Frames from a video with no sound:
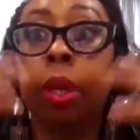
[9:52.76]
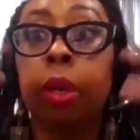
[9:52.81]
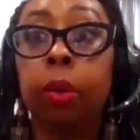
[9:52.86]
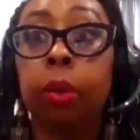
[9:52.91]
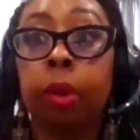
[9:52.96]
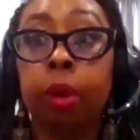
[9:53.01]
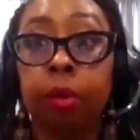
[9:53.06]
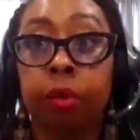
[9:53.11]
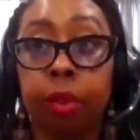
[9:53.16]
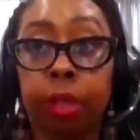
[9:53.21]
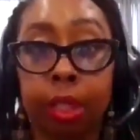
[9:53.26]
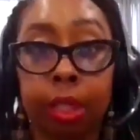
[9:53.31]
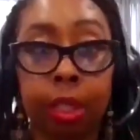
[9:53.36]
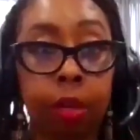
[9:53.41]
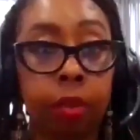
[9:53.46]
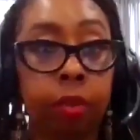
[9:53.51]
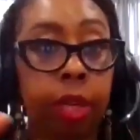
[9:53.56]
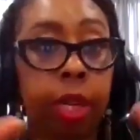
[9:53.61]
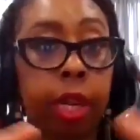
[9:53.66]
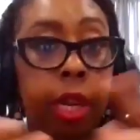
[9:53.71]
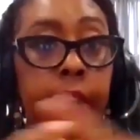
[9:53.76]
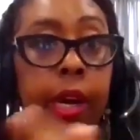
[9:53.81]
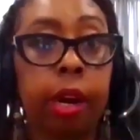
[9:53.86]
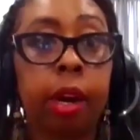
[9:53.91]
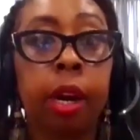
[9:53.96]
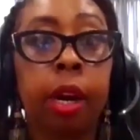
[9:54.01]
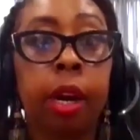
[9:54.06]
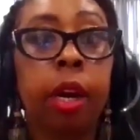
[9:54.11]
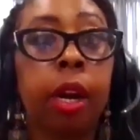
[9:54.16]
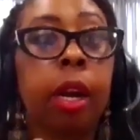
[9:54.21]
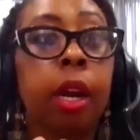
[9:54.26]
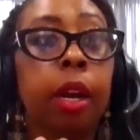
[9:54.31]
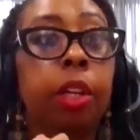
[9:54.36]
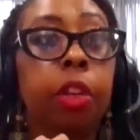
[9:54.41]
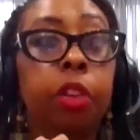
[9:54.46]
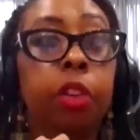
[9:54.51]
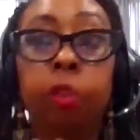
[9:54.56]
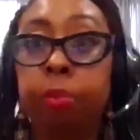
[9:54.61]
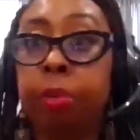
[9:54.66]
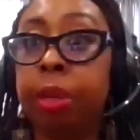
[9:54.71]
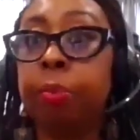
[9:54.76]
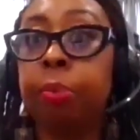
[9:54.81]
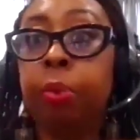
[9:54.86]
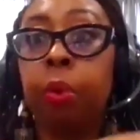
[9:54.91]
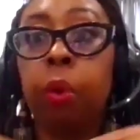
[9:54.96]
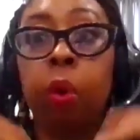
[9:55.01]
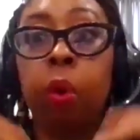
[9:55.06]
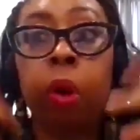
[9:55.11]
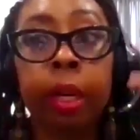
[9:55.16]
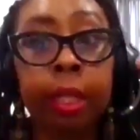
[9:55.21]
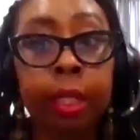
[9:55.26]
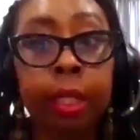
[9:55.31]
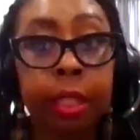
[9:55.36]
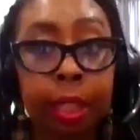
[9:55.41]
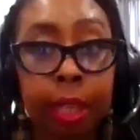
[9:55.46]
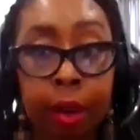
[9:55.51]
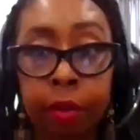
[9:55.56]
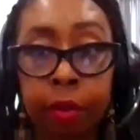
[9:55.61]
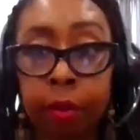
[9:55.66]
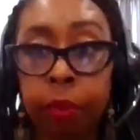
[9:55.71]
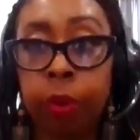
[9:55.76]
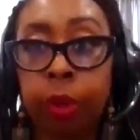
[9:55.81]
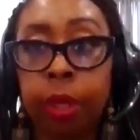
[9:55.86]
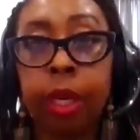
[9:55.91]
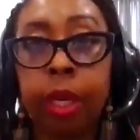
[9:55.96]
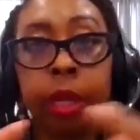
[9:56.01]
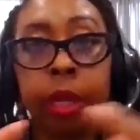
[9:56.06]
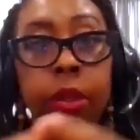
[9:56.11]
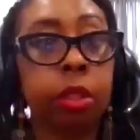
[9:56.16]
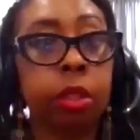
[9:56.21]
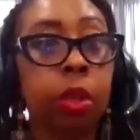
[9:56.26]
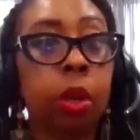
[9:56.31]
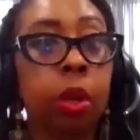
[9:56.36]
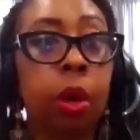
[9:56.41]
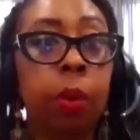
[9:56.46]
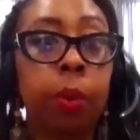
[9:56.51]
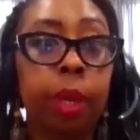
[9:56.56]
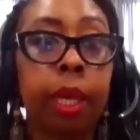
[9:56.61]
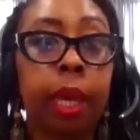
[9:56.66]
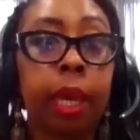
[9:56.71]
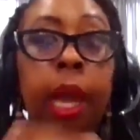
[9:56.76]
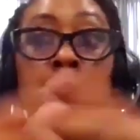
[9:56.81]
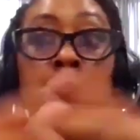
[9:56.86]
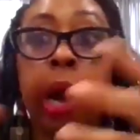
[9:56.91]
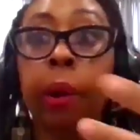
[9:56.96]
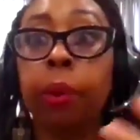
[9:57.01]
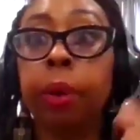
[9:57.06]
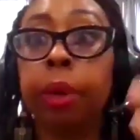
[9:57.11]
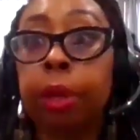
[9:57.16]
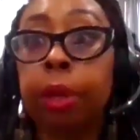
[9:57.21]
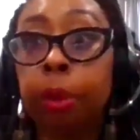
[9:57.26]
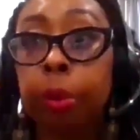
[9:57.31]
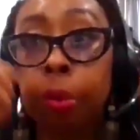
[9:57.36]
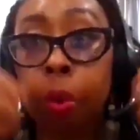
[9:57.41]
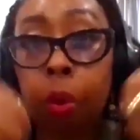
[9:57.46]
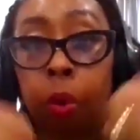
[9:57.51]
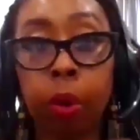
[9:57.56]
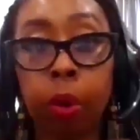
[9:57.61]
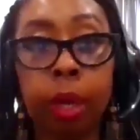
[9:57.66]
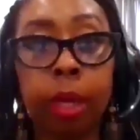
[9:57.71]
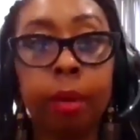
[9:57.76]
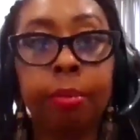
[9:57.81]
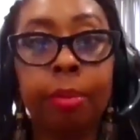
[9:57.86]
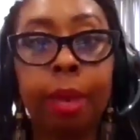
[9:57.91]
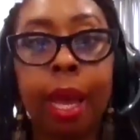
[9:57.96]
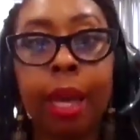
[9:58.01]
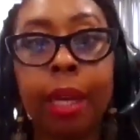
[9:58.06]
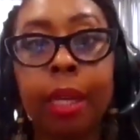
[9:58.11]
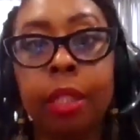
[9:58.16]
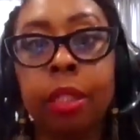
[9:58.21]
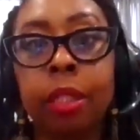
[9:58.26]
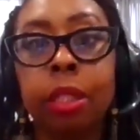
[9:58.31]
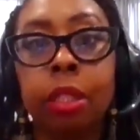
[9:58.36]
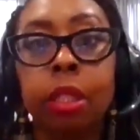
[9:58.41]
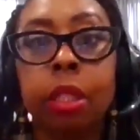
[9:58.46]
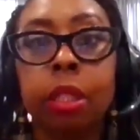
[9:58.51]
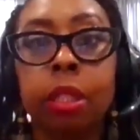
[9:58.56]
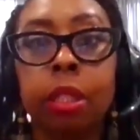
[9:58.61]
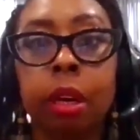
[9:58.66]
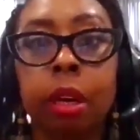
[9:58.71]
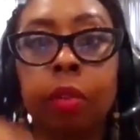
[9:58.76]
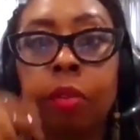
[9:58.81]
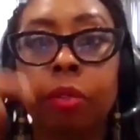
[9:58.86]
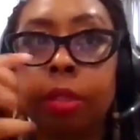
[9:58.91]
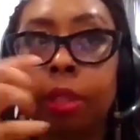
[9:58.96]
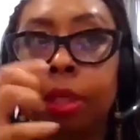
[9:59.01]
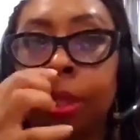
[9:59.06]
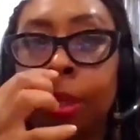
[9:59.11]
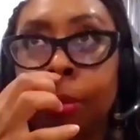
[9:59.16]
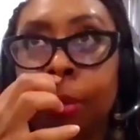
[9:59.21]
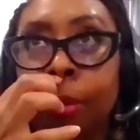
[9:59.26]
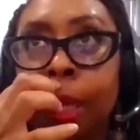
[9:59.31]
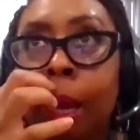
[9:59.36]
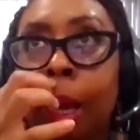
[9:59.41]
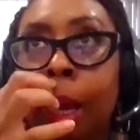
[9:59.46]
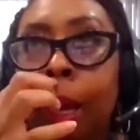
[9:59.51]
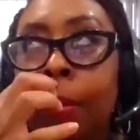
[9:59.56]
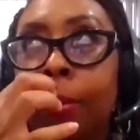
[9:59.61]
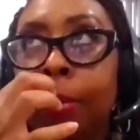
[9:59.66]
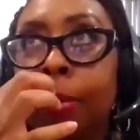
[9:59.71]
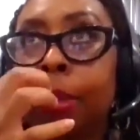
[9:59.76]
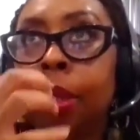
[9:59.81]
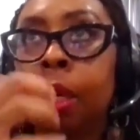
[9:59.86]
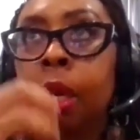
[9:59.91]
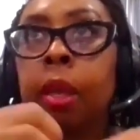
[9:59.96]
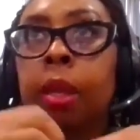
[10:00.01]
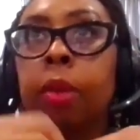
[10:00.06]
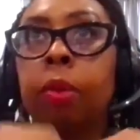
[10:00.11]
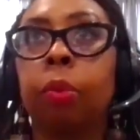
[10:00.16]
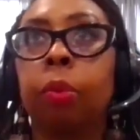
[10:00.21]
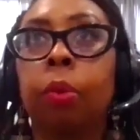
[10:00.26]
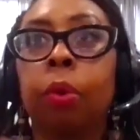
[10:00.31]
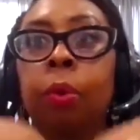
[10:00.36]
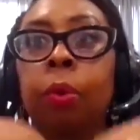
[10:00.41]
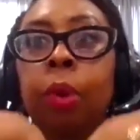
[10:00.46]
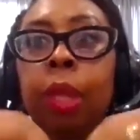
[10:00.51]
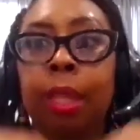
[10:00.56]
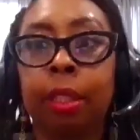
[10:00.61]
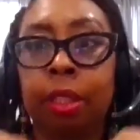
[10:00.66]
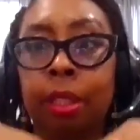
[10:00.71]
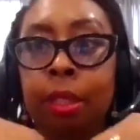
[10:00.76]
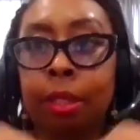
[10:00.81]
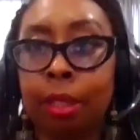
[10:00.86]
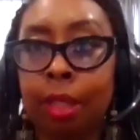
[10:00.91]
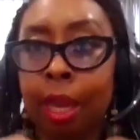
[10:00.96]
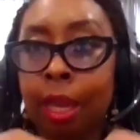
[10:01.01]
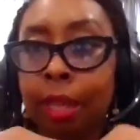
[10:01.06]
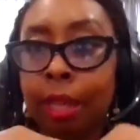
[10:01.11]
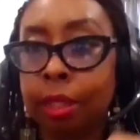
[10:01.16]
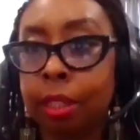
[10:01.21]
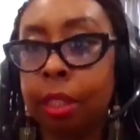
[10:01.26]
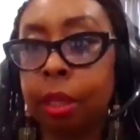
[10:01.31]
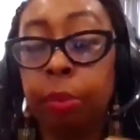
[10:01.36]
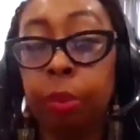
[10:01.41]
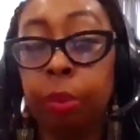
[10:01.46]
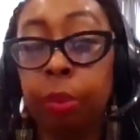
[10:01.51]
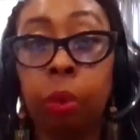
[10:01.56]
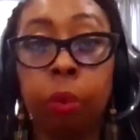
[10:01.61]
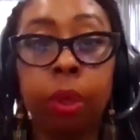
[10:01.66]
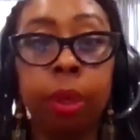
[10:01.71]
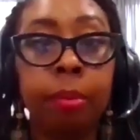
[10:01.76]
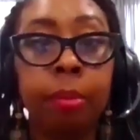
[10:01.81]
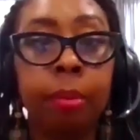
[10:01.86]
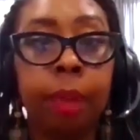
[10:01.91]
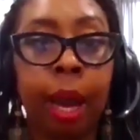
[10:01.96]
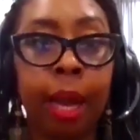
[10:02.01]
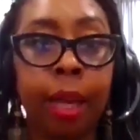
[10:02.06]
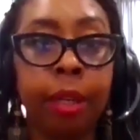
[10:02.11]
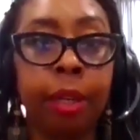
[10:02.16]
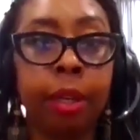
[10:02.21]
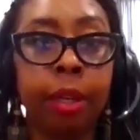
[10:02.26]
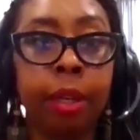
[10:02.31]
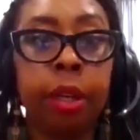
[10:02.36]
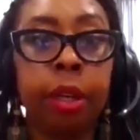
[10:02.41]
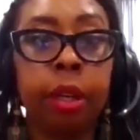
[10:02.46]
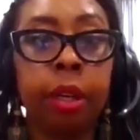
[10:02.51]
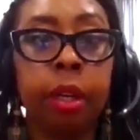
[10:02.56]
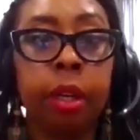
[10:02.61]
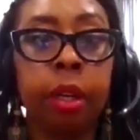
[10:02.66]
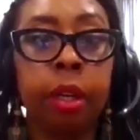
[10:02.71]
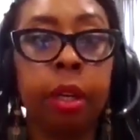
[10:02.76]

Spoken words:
we doing for self-care? You've been pouring into everyone else all week. How are you pouring back into yourself? And sometimes with just that simple reminder,